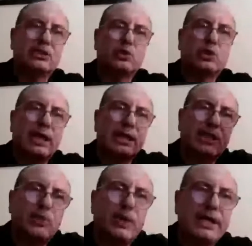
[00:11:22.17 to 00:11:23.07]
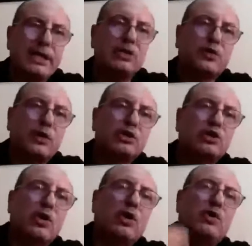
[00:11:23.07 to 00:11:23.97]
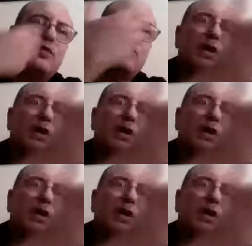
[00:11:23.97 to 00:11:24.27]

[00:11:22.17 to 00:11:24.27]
to cut the way in front of